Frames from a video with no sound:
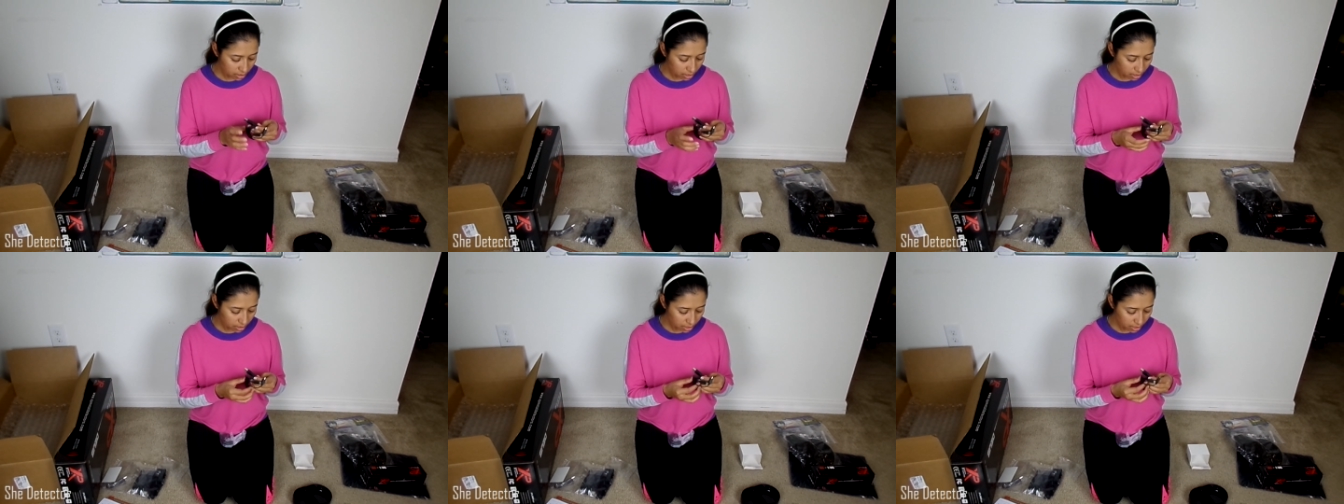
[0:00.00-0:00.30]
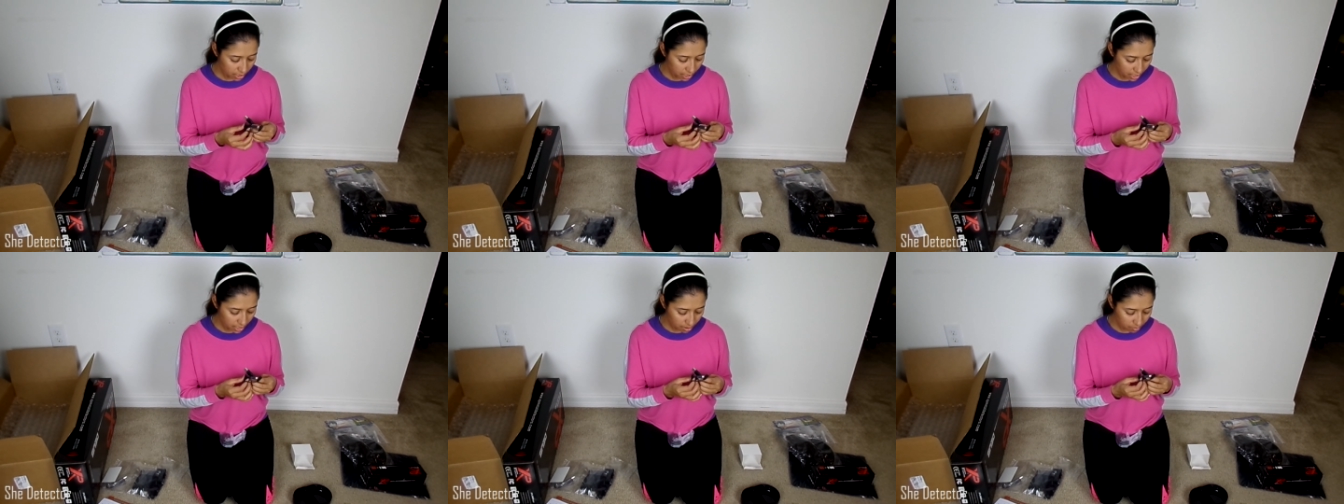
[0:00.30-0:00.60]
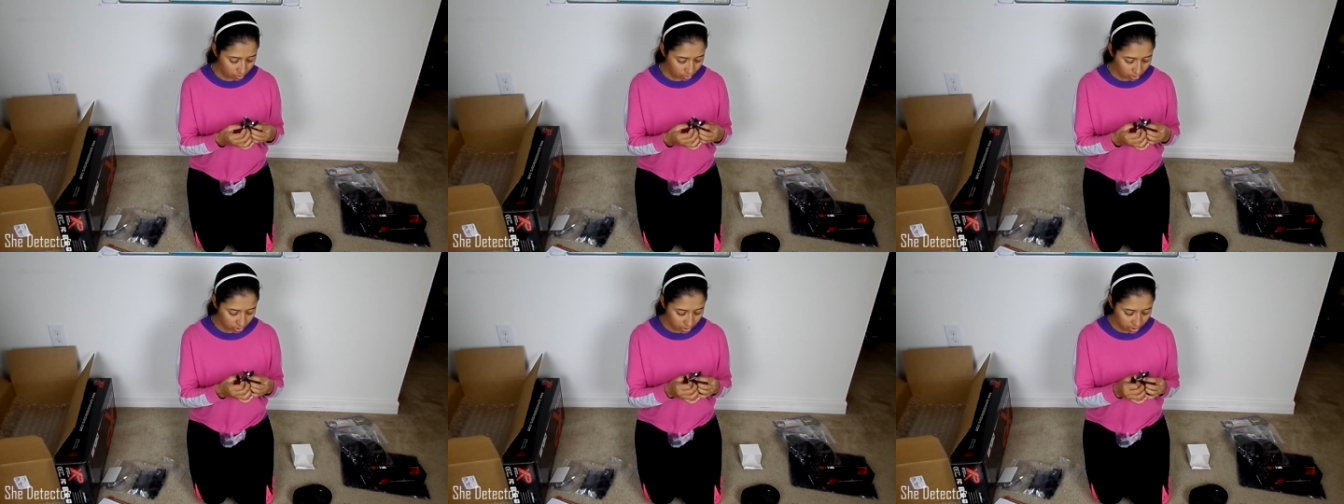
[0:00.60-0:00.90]
a
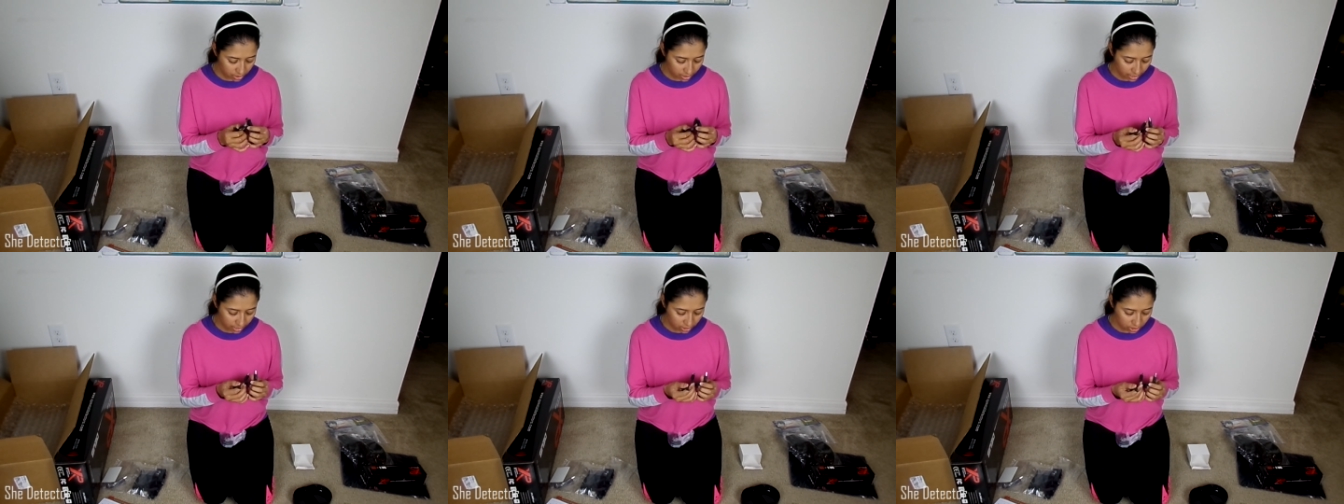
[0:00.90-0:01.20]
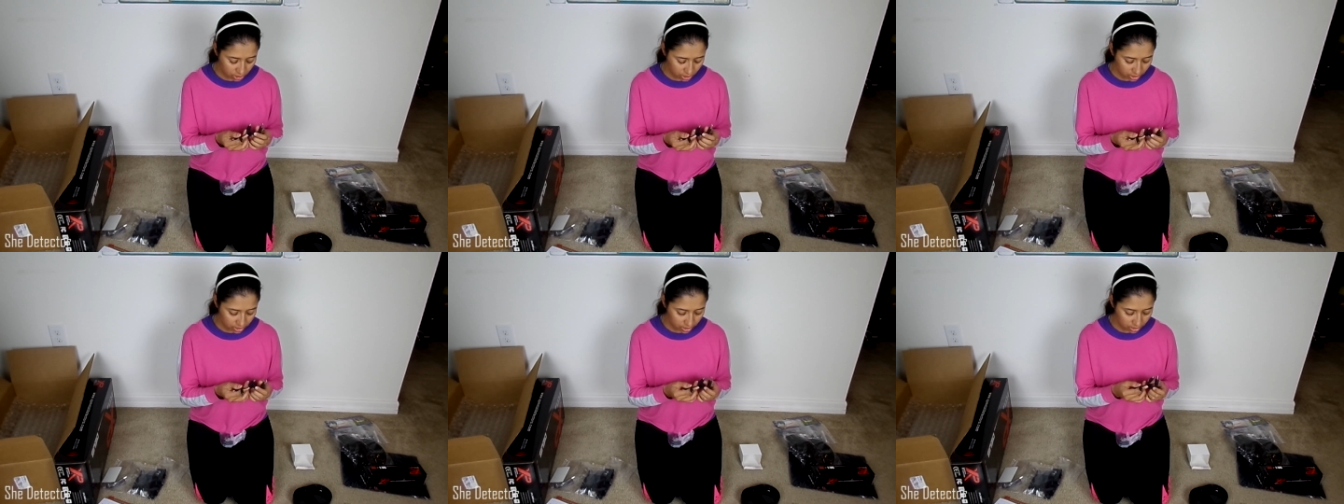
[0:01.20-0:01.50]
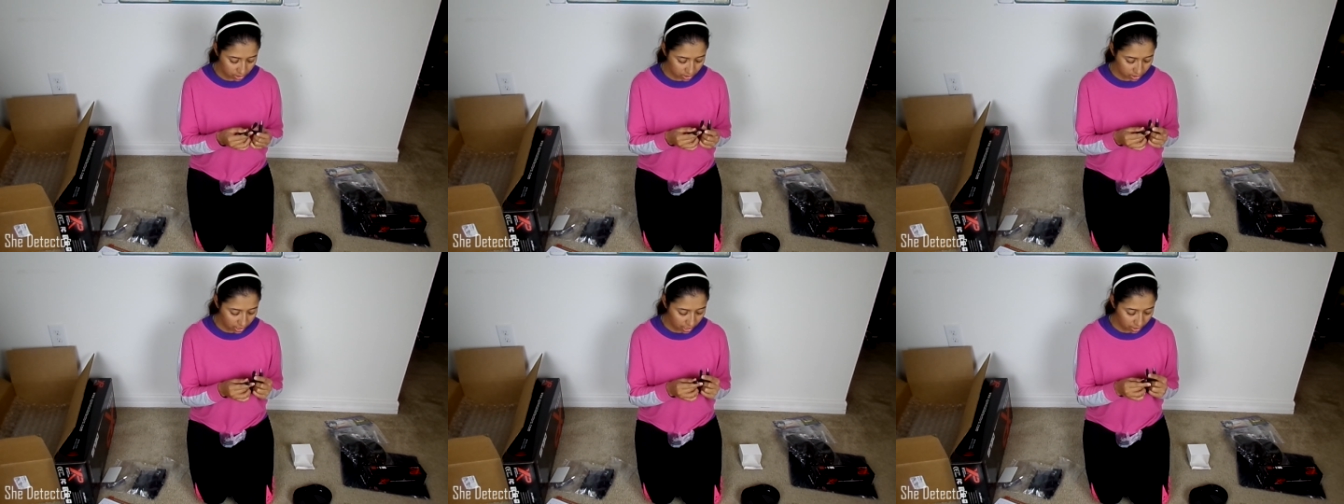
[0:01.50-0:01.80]
cable connection here.
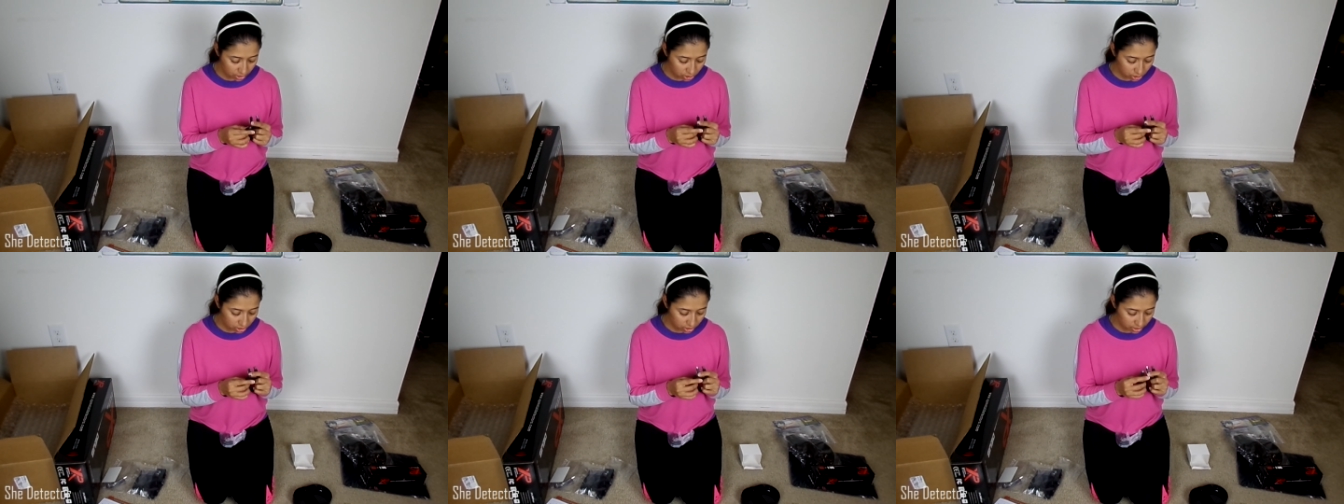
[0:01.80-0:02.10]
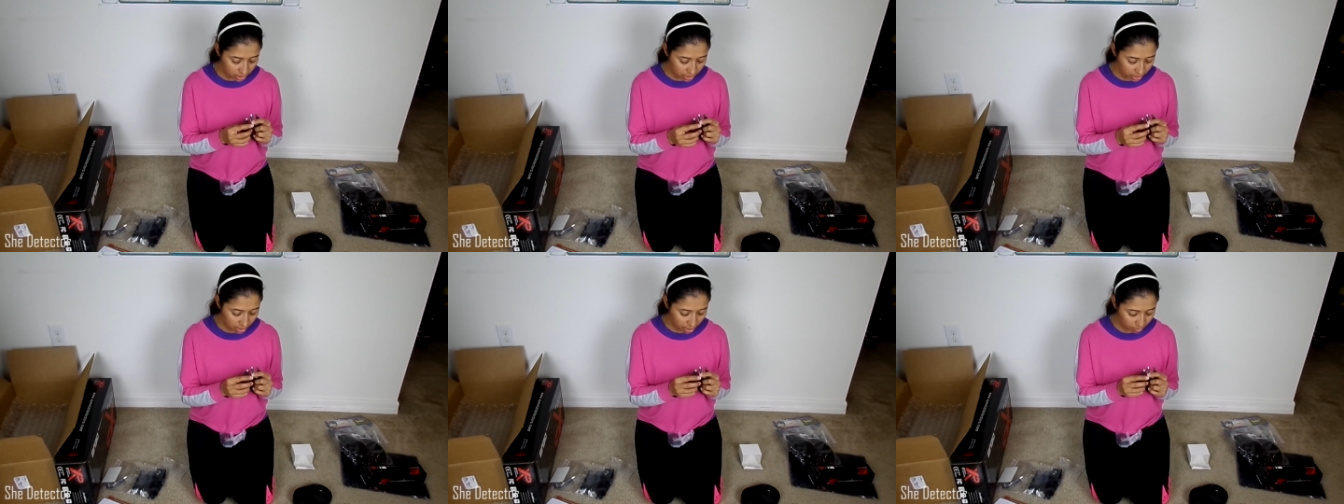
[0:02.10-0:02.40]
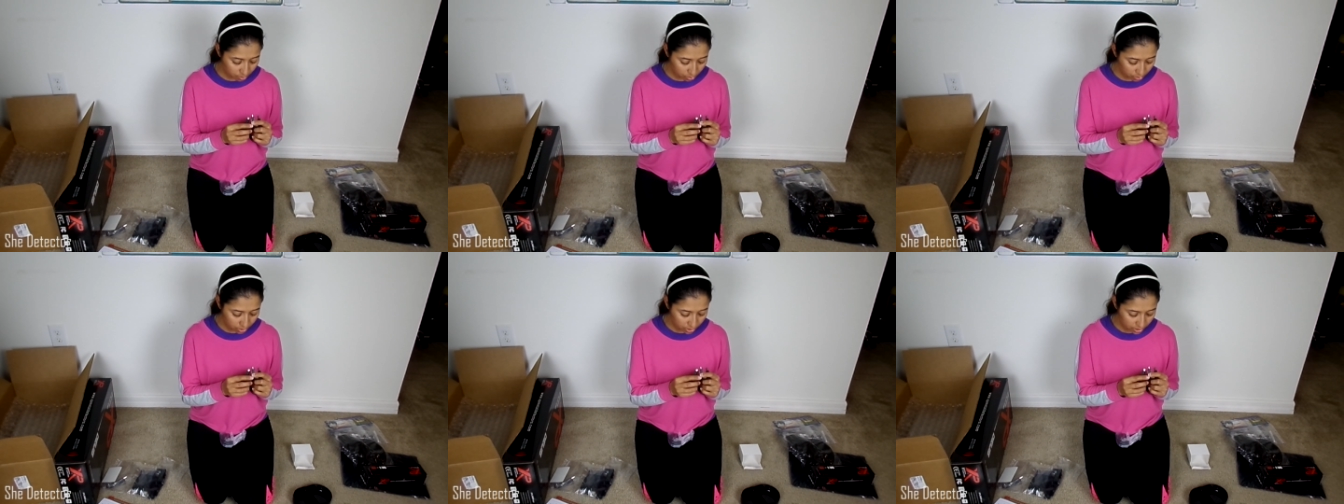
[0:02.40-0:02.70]
There's actually a
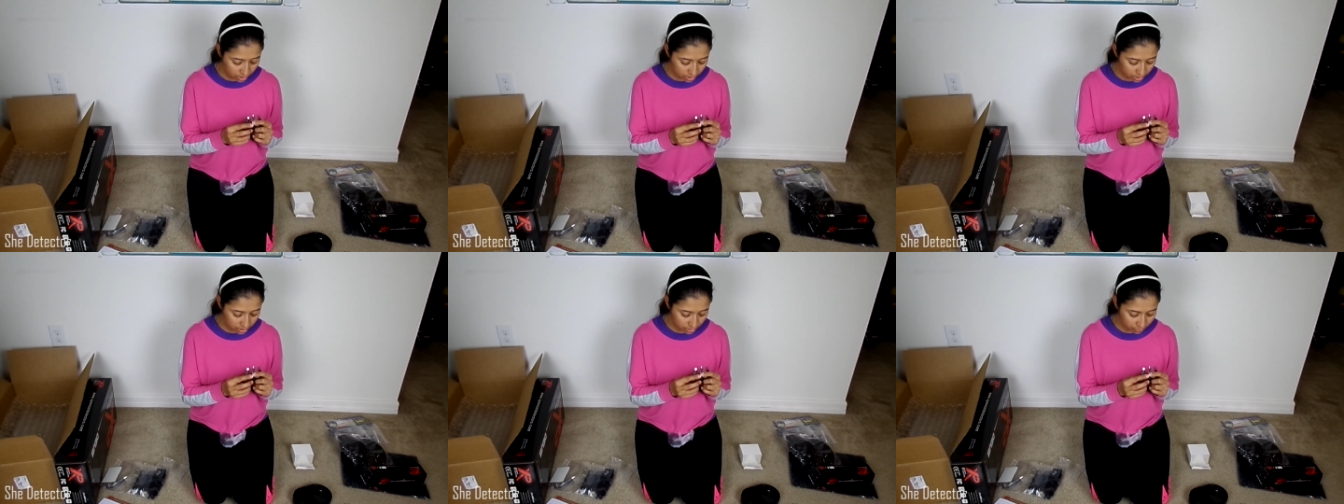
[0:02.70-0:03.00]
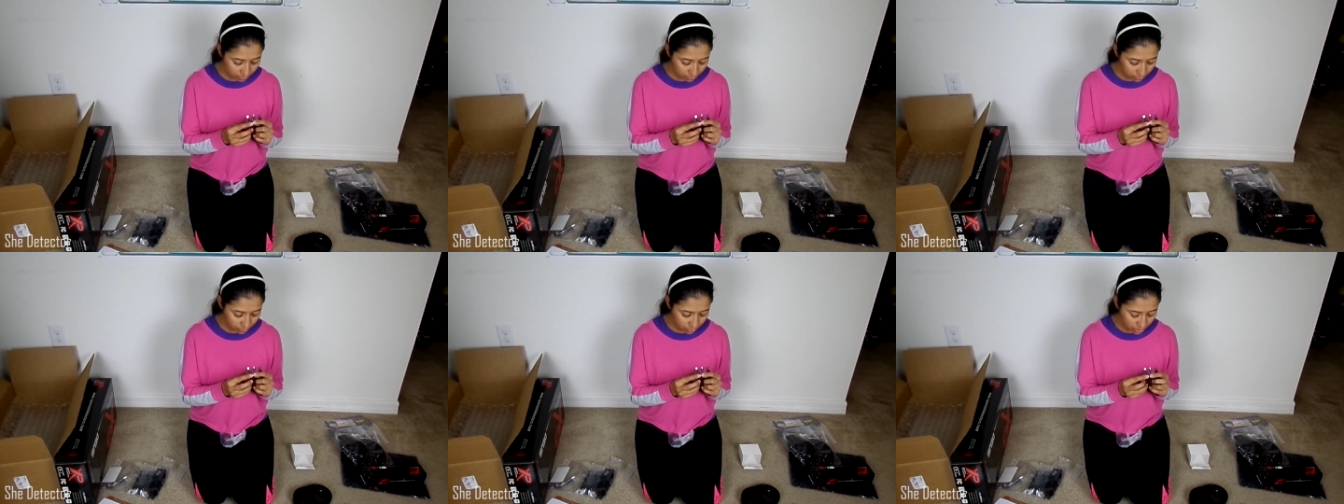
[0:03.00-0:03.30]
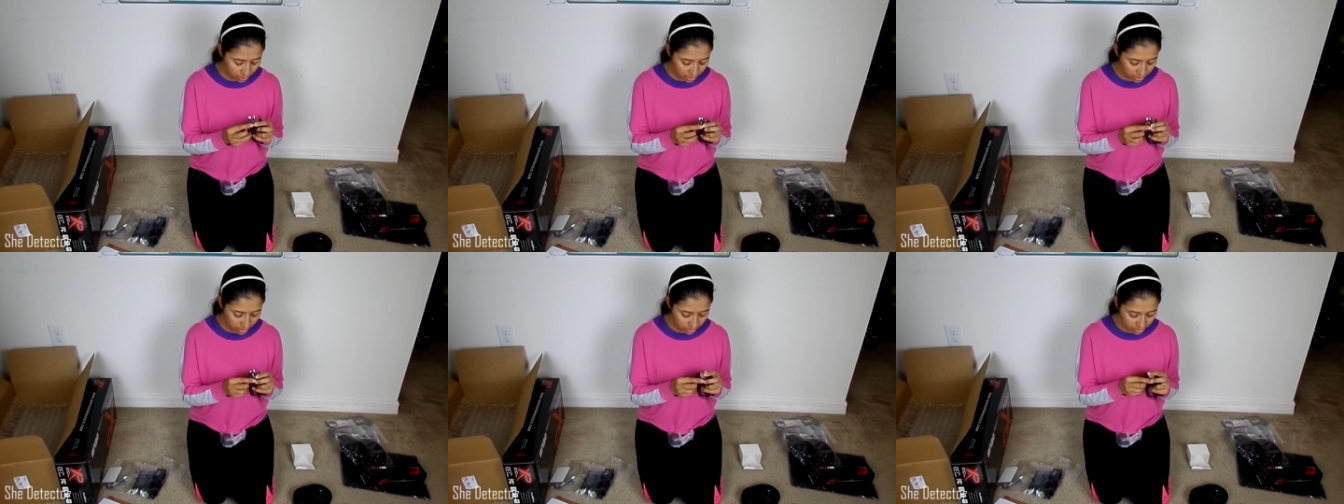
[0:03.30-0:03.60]
couple of
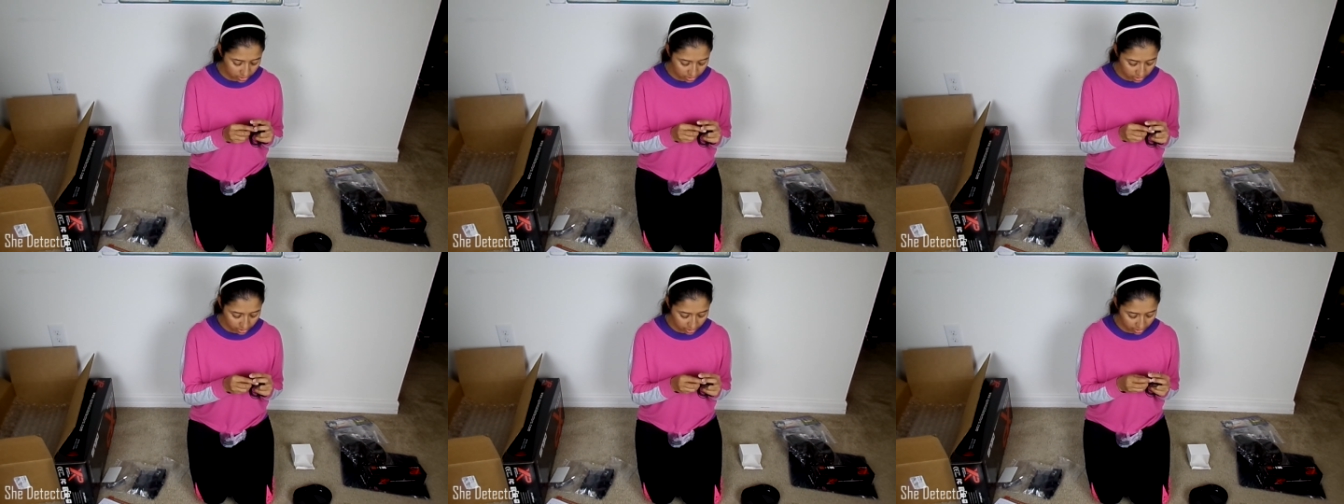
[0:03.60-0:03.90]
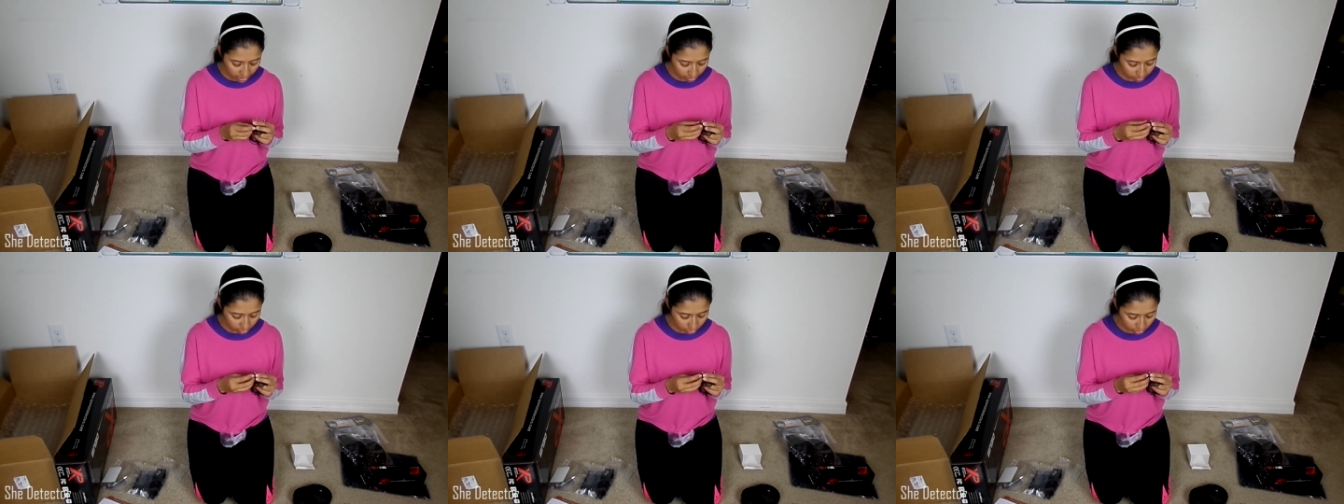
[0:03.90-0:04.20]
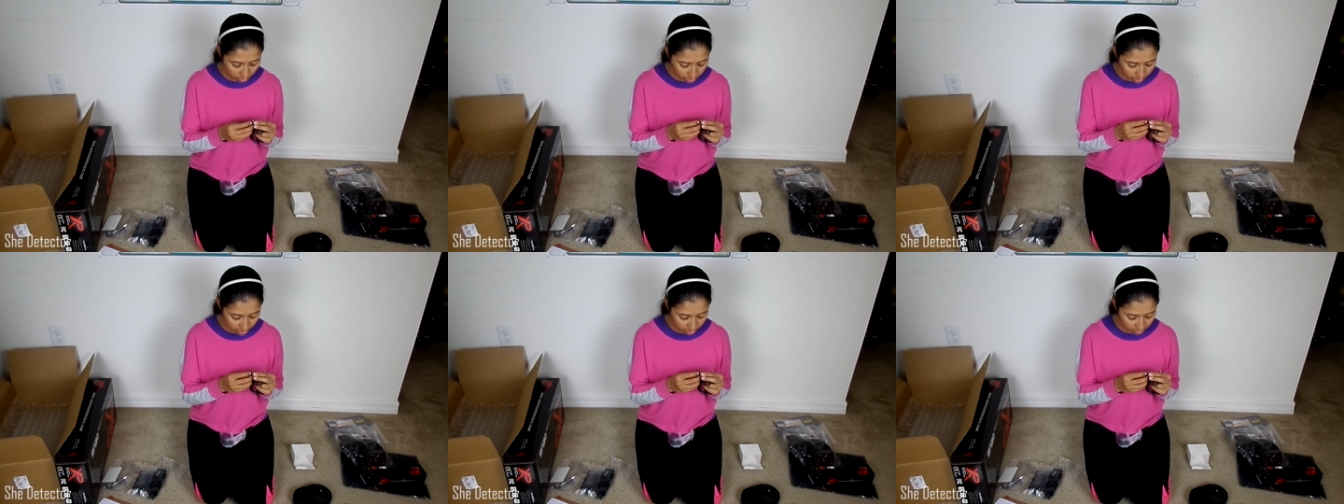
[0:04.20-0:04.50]
different
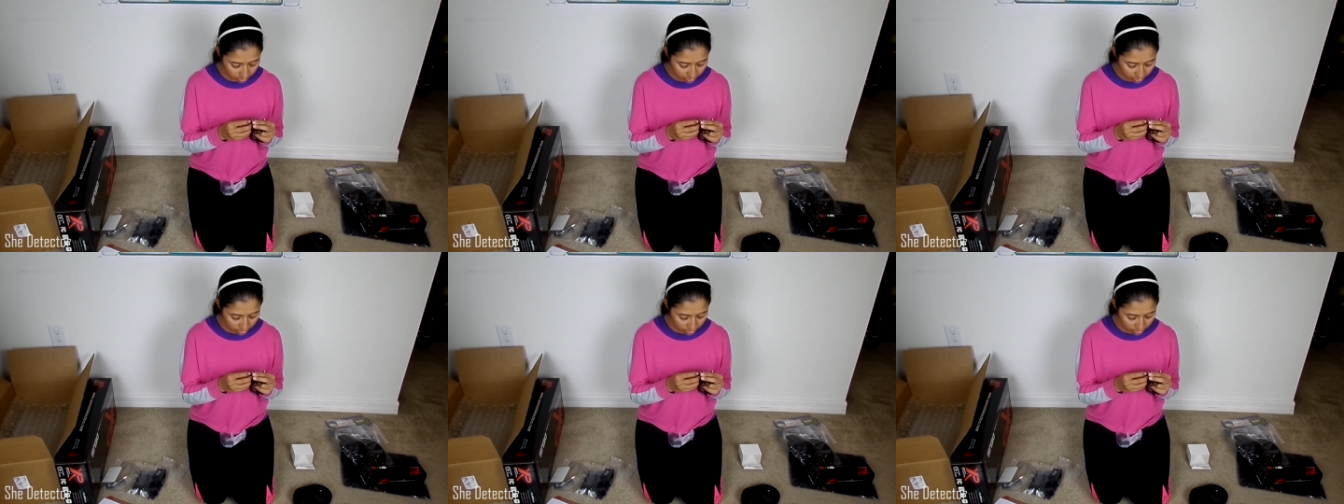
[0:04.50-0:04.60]
cables, and I'm